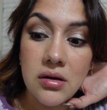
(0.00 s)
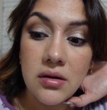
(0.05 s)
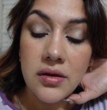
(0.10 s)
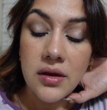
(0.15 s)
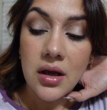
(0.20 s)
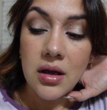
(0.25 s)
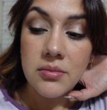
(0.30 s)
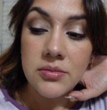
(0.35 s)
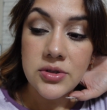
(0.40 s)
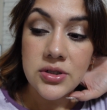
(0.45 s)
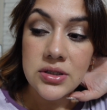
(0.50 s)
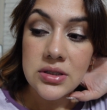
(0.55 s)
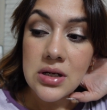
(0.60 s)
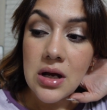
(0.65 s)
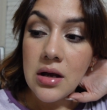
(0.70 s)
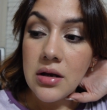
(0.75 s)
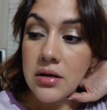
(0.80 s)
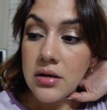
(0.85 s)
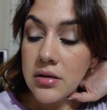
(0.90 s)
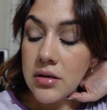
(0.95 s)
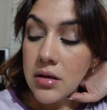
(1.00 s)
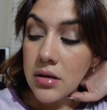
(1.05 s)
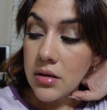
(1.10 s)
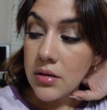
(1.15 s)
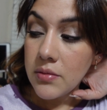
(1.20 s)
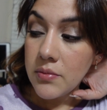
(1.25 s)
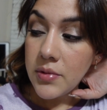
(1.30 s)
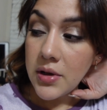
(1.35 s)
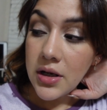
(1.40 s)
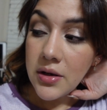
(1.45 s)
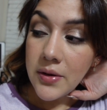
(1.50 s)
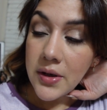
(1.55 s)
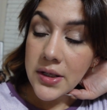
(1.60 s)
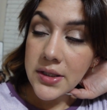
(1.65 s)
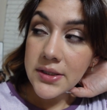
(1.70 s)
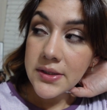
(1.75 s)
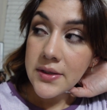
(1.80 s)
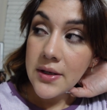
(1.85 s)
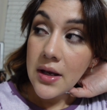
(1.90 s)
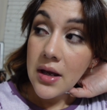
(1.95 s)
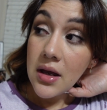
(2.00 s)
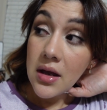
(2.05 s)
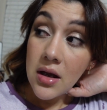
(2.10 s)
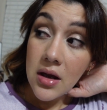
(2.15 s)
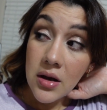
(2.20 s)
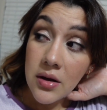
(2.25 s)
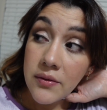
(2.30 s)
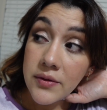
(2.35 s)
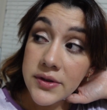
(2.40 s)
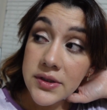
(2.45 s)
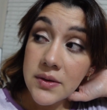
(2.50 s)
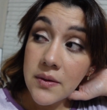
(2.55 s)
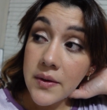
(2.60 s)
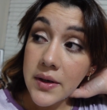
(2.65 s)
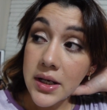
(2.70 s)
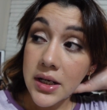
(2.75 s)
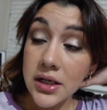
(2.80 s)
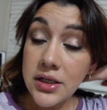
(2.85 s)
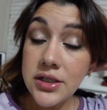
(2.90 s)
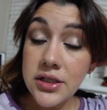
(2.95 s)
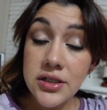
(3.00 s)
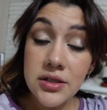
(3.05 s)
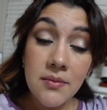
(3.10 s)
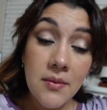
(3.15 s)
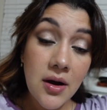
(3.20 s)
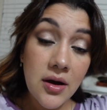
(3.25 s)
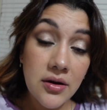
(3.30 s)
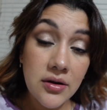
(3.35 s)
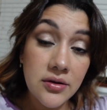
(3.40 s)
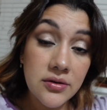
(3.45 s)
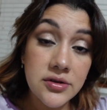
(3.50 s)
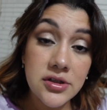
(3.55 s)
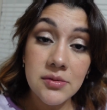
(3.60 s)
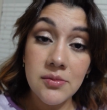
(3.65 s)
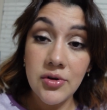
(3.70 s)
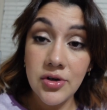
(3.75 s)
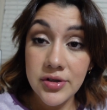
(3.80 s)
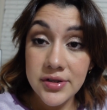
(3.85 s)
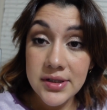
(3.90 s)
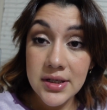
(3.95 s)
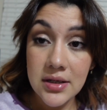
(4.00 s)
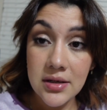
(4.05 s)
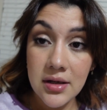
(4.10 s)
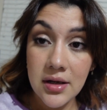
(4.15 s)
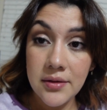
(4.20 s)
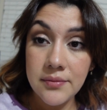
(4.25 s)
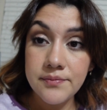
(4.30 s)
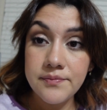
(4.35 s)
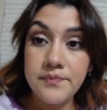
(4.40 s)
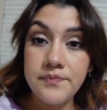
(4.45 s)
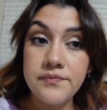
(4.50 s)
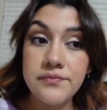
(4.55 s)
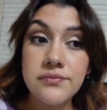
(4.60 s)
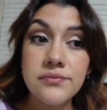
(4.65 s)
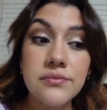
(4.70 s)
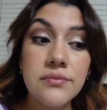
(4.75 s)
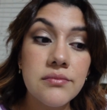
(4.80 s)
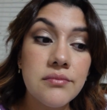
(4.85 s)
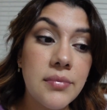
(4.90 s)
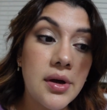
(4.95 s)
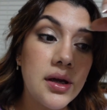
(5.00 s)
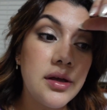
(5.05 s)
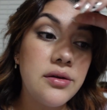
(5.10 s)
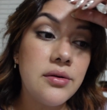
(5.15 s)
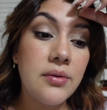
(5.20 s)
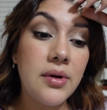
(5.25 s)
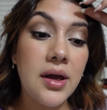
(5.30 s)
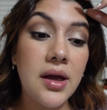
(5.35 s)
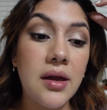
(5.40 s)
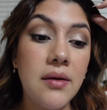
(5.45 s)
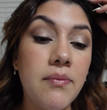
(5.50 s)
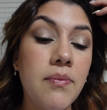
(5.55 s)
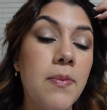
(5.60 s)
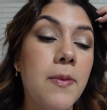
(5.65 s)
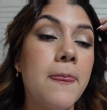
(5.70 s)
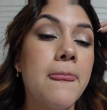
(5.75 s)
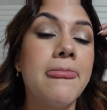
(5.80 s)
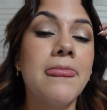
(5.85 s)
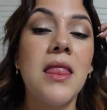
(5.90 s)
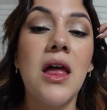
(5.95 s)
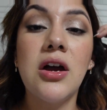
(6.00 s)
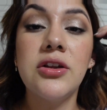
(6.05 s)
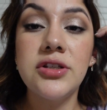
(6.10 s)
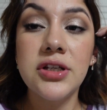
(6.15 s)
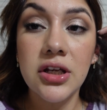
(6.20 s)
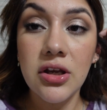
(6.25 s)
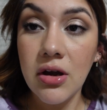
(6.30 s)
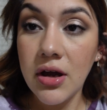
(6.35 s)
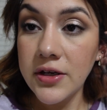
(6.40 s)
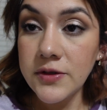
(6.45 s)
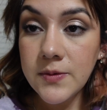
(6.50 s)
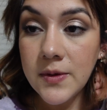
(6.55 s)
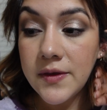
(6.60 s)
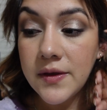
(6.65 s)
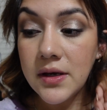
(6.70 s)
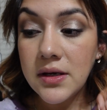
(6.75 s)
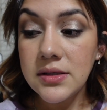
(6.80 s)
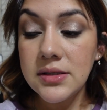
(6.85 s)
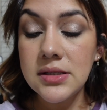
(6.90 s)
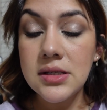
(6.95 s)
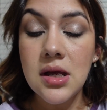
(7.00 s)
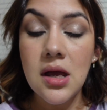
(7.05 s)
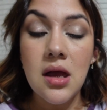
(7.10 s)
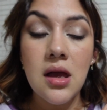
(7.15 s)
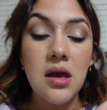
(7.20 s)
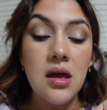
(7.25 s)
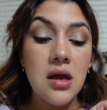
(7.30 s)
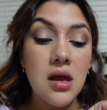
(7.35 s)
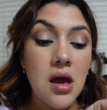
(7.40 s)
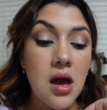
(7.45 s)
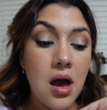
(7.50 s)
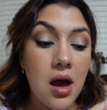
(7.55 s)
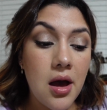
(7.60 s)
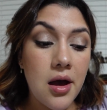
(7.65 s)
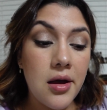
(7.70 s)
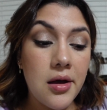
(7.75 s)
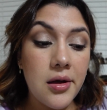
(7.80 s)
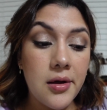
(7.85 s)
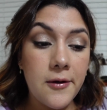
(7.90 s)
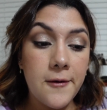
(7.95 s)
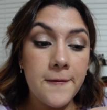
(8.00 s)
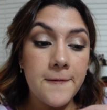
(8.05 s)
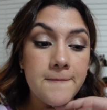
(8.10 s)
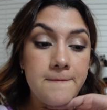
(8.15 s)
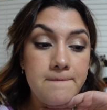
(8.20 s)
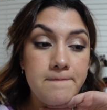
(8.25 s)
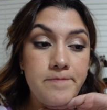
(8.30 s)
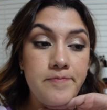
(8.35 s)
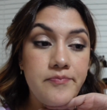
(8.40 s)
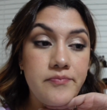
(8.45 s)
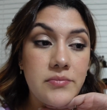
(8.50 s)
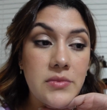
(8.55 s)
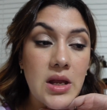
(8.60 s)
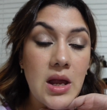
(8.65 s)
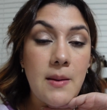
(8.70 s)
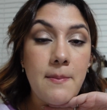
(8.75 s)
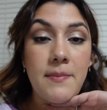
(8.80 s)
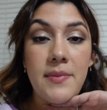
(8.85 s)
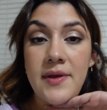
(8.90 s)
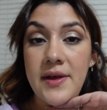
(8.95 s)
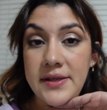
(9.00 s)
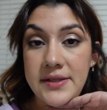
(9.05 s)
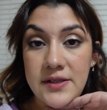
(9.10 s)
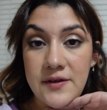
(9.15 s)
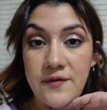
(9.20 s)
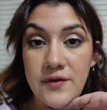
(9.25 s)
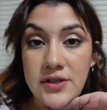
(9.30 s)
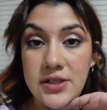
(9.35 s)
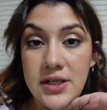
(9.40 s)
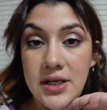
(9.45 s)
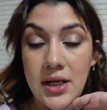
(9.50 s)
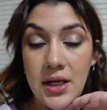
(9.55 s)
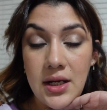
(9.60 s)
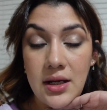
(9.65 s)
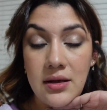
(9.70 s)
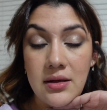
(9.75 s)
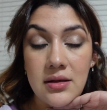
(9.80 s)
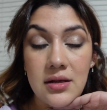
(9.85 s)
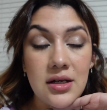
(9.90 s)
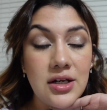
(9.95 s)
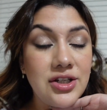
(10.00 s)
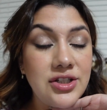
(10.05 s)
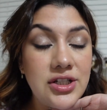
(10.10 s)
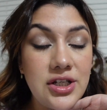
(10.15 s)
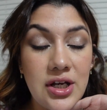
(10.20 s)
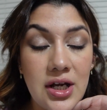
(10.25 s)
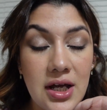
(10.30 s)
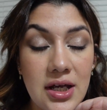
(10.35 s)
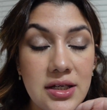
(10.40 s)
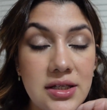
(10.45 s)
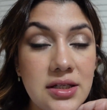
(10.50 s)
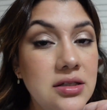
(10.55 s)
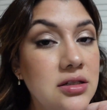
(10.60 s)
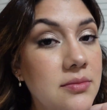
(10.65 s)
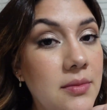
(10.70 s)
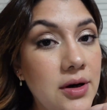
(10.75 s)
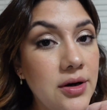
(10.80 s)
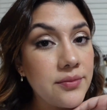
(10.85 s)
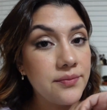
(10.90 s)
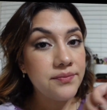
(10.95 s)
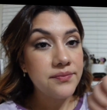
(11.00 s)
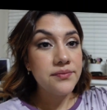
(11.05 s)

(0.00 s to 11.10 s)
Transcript: I think I'm just tired. But anyways, we'll see what we get into tomorrow. Tomorrow's Sunday. But either way, I'll take you guys with us. But that's it for tonight, and I'll see you guys tomorrow.